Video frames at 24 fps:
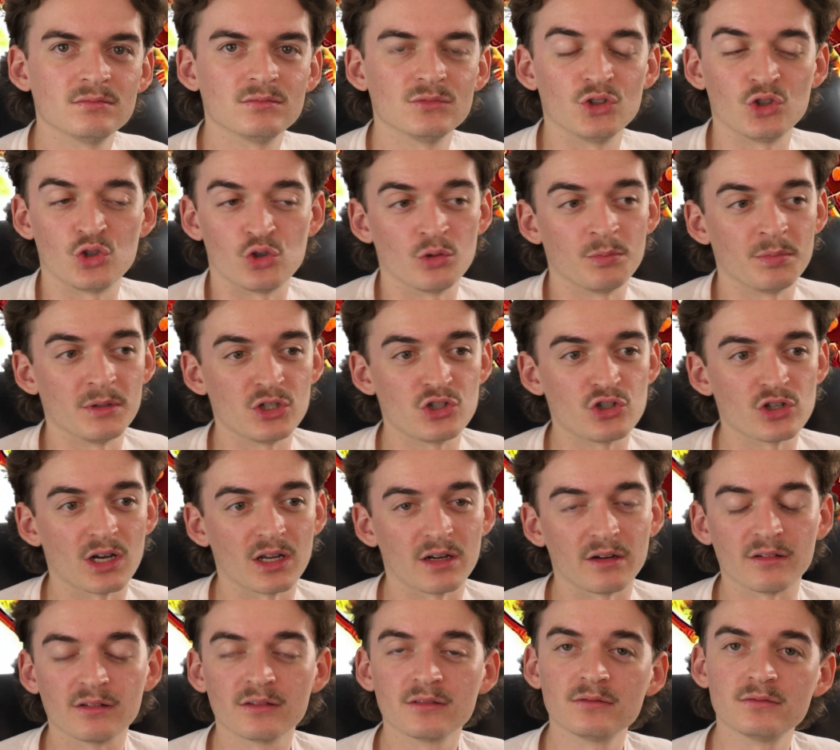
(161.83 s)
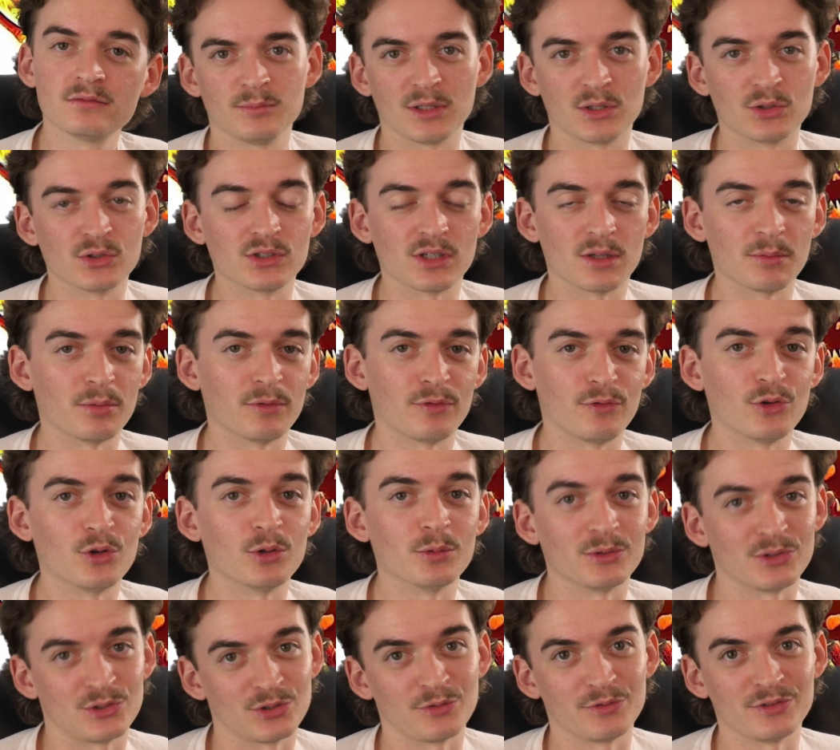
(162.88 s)
You should be shunned because of the
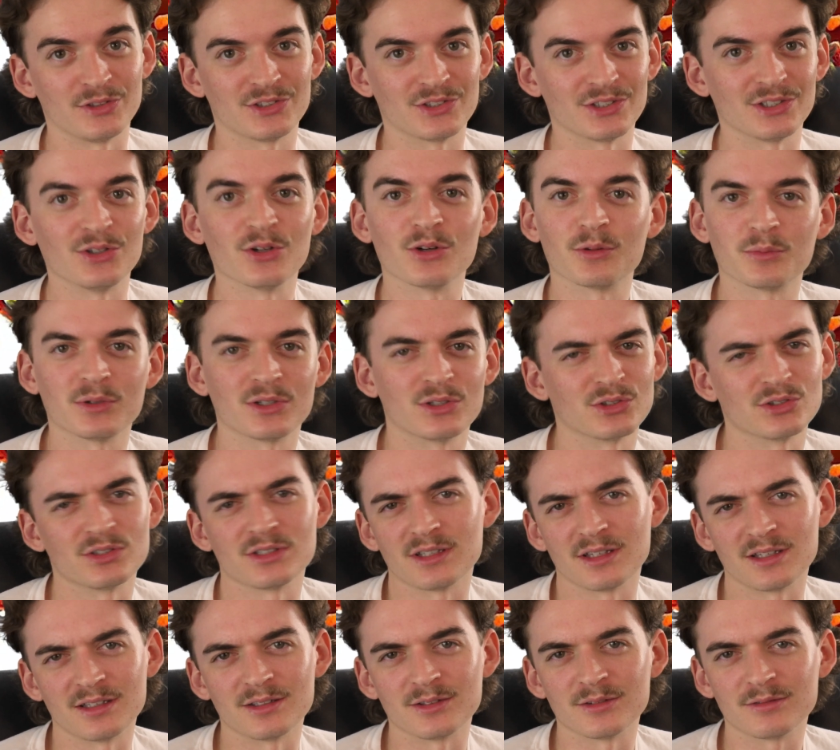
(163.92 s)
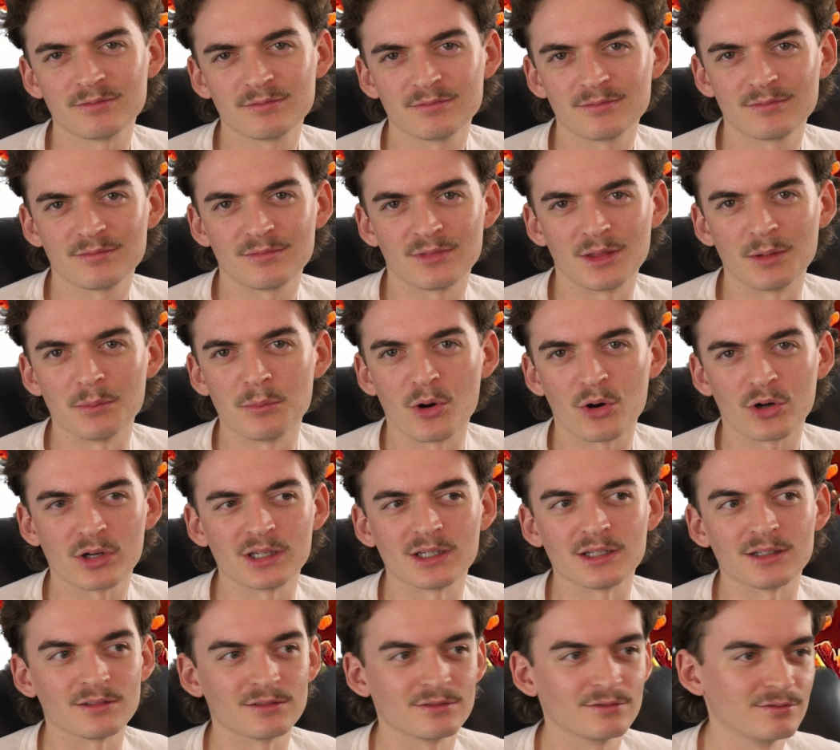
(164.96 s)
performance, obviously, not because of the
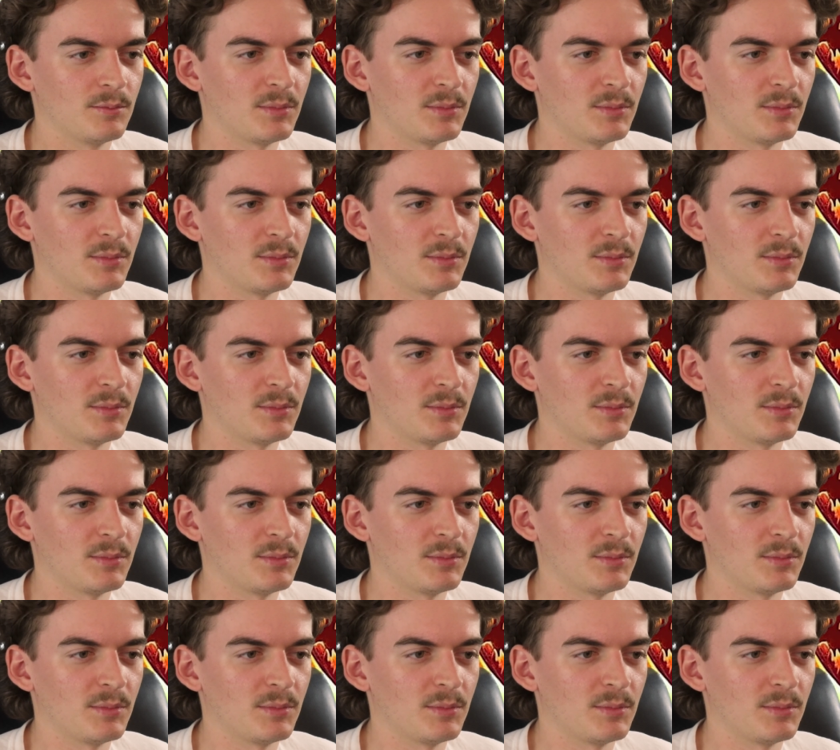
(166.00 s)
mocking.